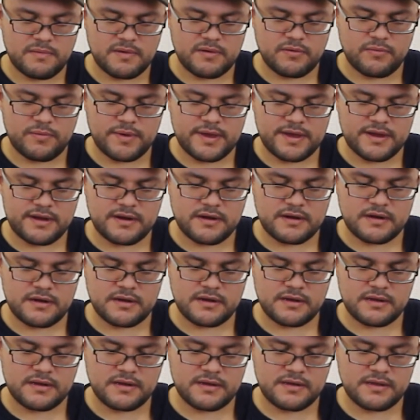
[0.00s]
can be
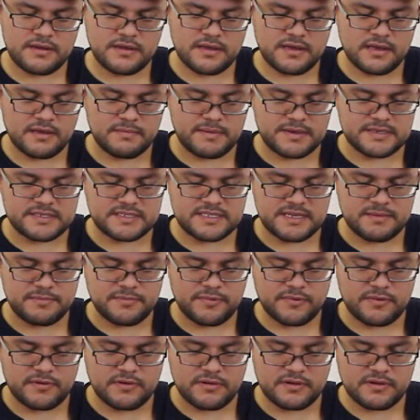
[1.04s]
weird, could be
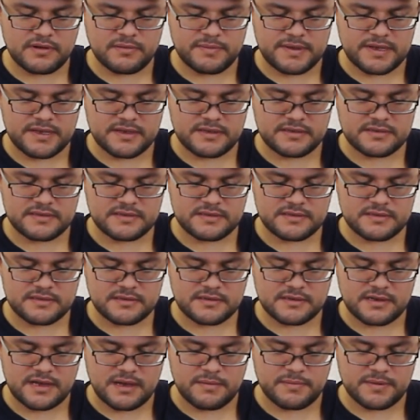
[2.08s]
simple, it could be
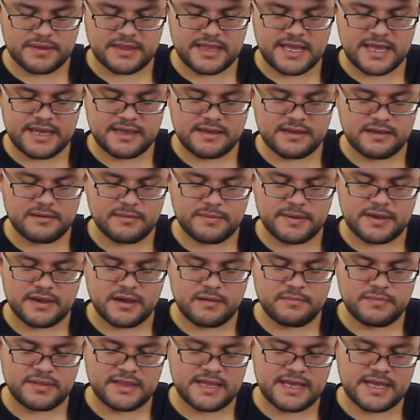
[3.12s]

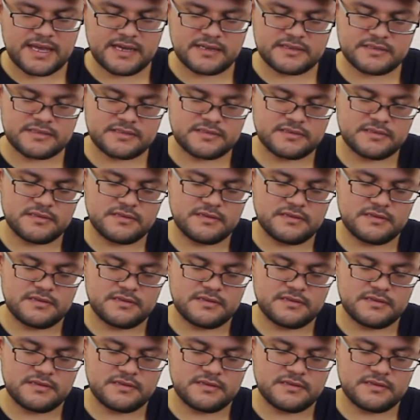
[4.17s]
complex.